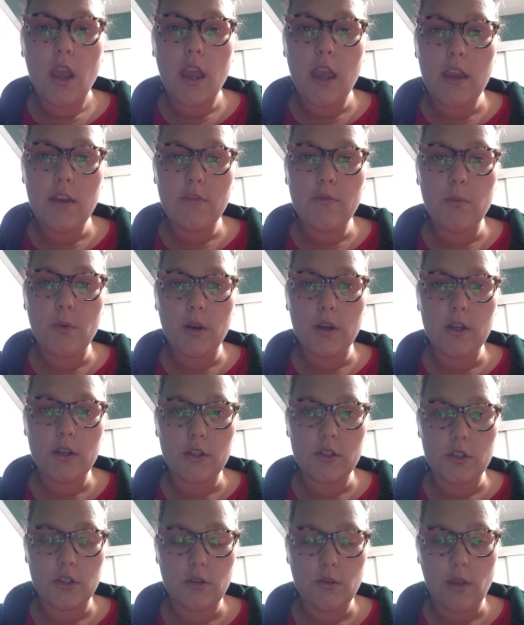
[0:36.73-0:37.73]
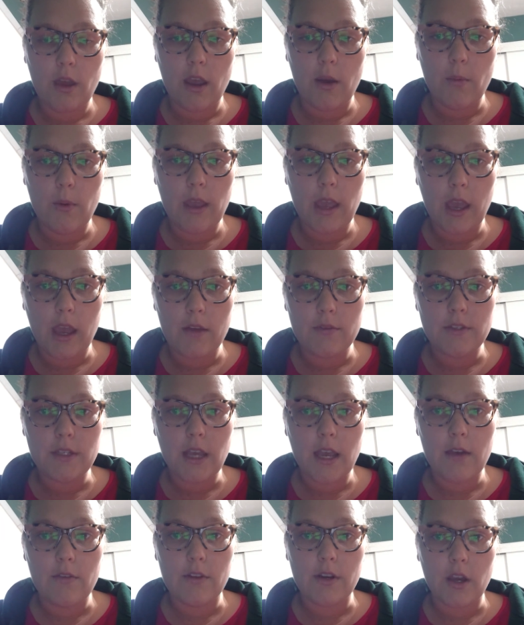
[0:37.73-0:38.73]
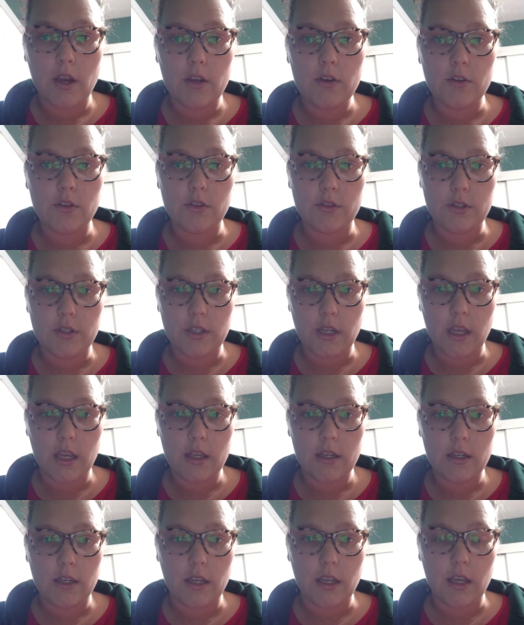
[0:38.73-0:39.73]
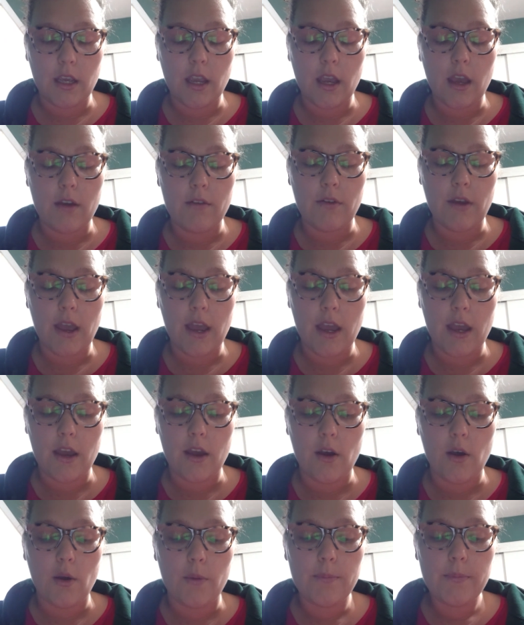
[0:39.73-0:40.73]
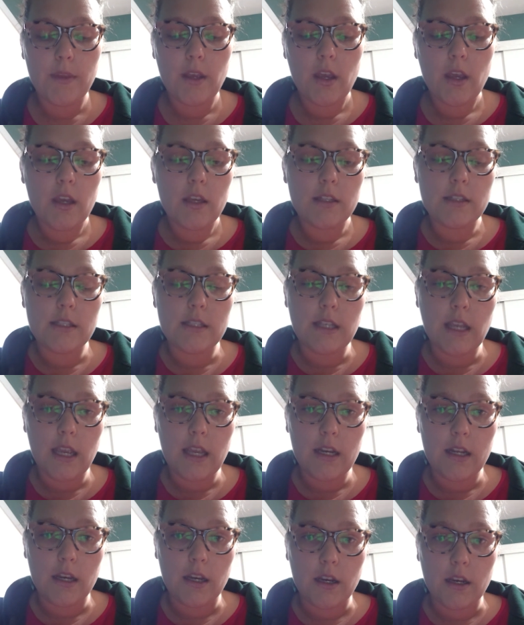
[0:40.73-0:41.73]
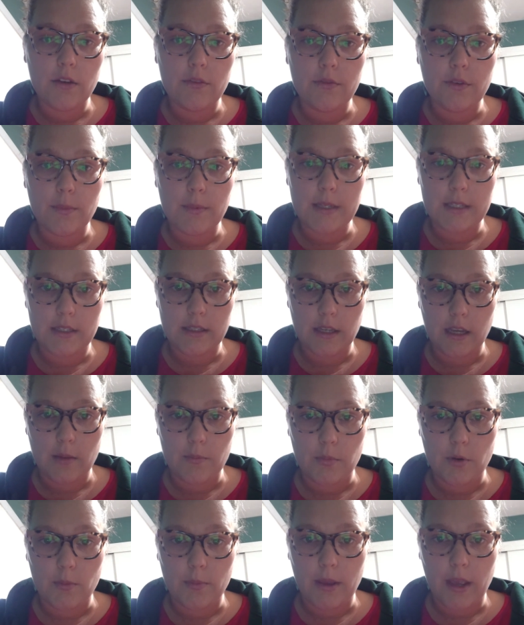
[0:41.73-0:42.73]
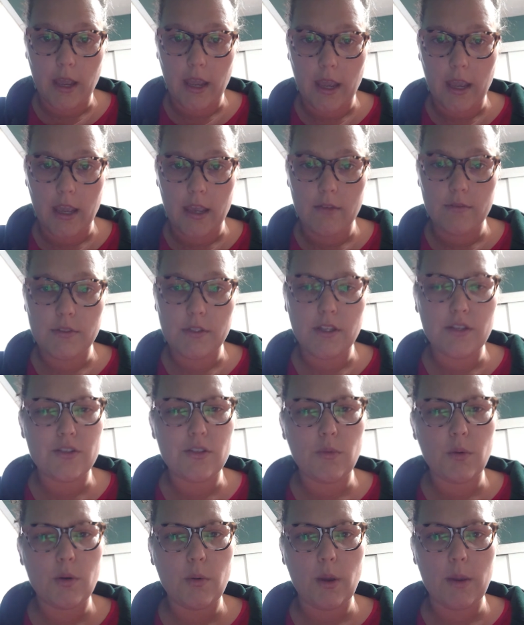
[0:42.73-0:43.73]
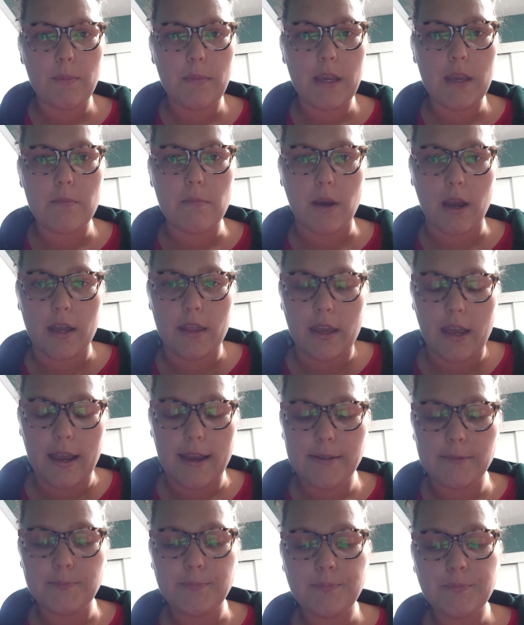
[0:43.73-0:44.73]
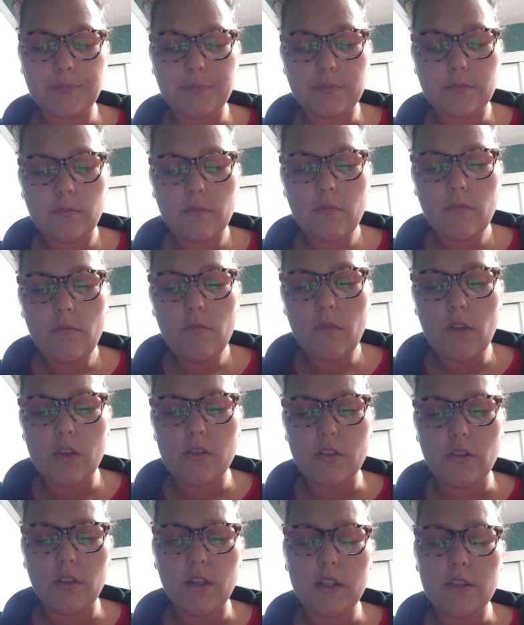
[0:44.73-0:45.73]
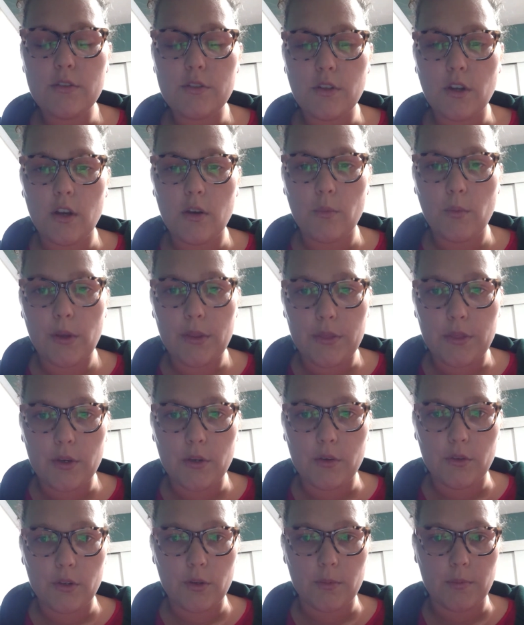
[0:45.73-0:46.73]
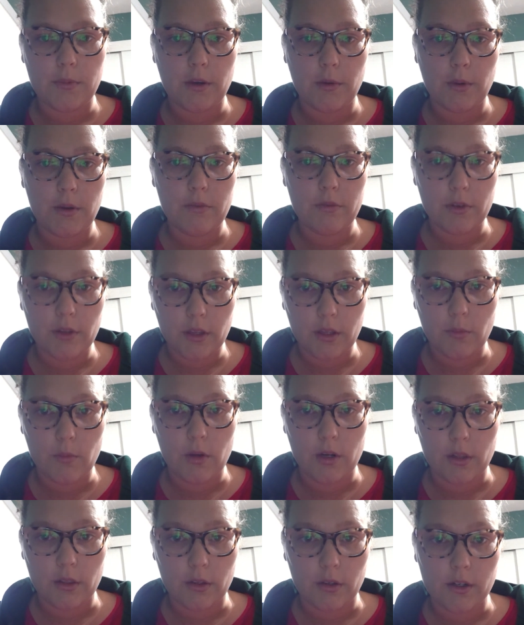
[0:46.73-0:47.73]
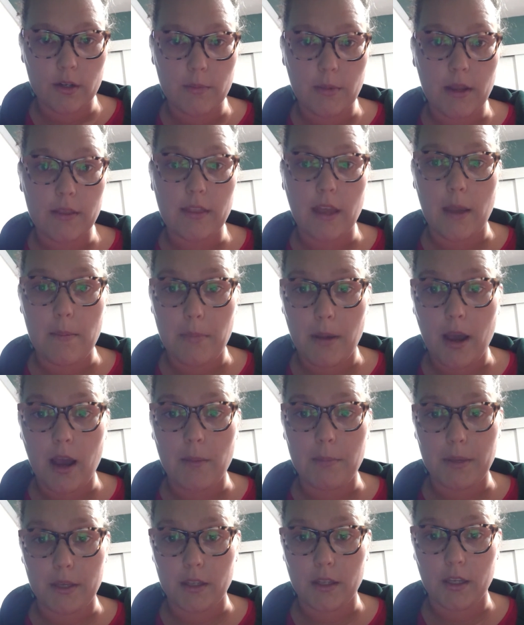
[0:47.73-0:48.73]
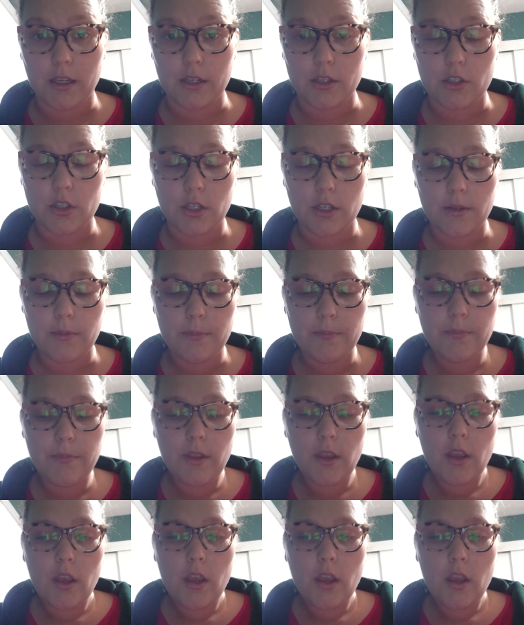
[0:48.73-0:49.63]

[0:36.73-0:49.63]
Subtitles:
If we're going to do that, we have to have an understanding of how data from a sample behaves. And so what do I mean by that? So let's start with the group that we really want to learn about, that population.